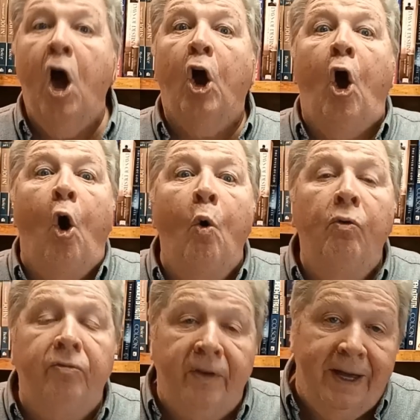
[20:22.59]

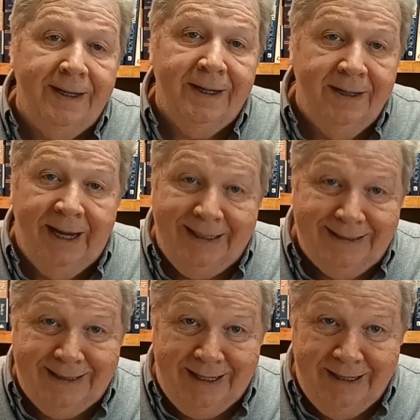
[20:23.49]
COVID
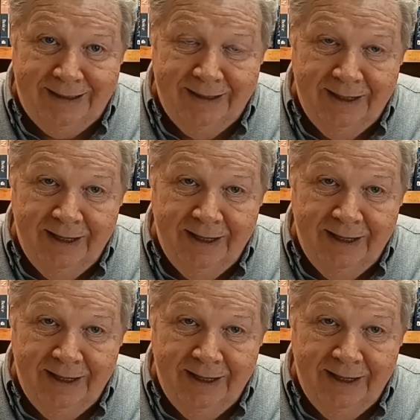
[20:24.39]
19.